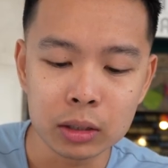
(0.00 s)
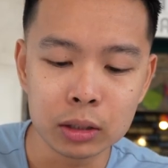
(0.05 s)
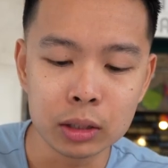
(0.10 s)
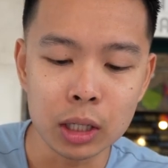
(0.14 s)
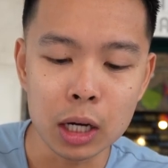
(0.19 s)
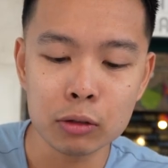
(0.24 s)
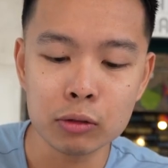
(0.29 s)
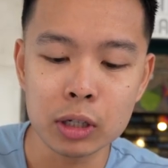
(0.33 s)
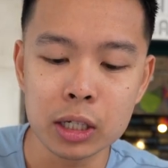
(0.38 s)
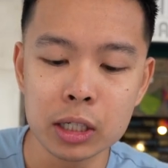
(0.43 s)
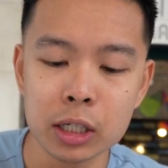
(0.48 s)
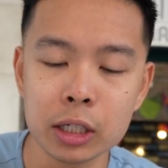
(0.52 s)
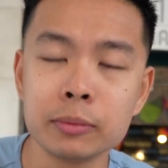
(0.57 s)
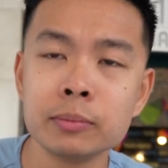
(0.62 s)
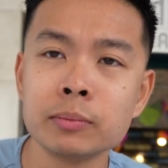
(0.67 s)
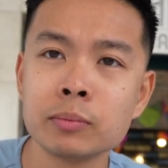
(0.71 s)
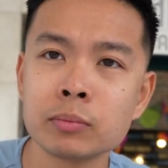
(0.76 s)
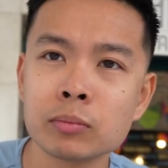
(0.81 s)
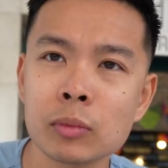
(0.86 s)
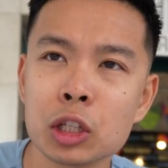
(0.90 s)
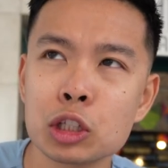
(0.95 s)
duck right here.
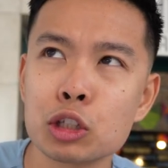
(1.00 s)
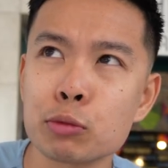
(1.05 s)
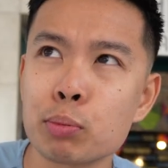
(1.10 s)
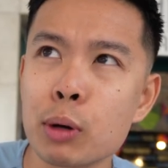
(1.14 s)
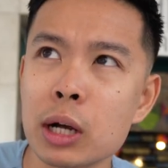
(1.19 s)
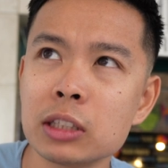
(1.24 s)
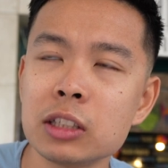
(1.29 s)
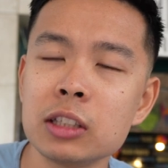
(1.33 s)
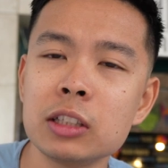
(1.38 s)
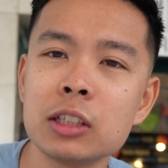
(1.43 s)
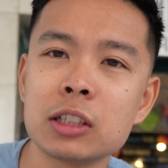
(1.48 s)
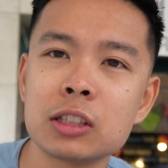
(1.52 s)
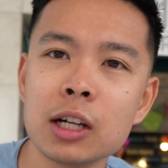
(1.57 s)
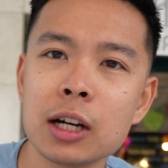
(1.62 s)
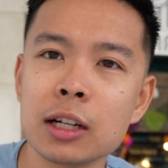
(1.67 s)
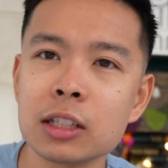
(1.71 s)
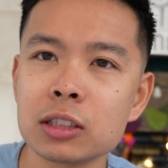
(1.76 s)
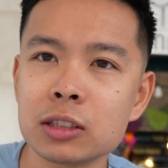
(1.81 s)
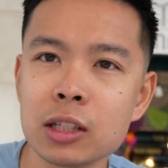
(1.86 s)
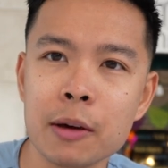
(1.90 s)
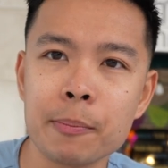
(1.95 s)
Surprisingly, this
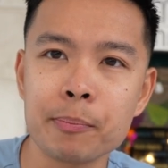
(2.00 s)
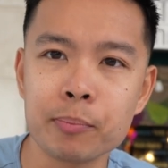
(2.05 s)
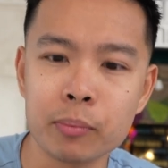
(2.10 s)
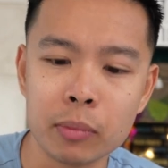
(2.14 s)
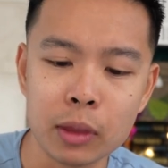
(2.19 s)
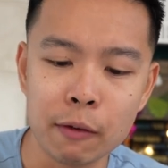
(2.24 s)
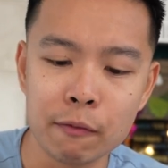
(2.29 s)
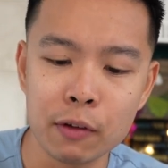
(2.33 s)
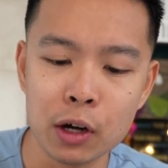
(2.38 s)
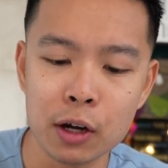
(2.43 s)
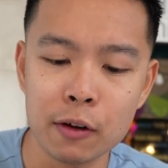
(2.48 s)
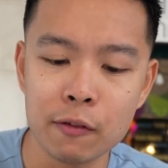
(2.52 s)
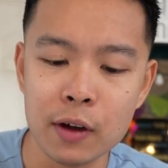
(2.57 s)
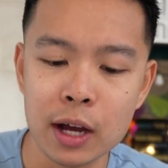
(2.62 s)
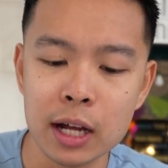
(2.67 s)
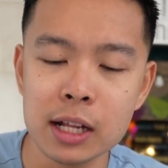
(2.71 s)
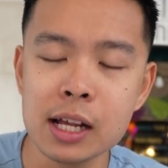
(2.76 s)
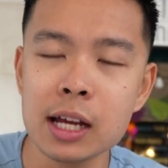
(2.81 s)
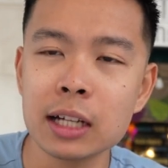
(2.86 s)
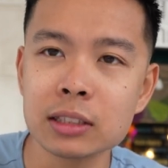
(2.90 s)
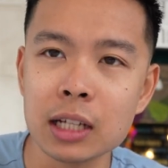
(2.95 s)
duck is not very
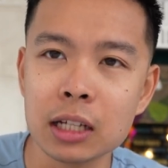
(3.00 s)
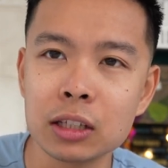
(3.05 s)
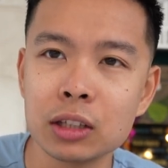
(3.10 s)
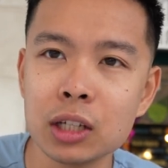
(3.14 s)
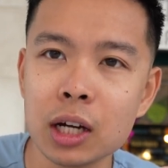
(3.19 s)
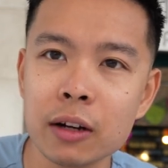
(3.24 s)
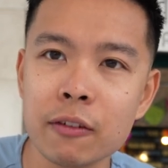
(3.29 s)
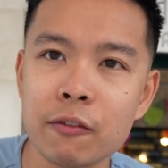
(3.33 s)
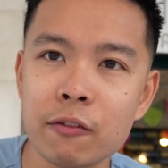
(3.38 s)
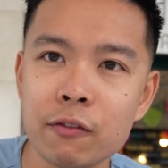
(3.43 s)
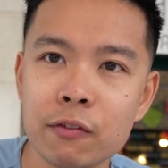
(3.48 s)
fatty. It has that duck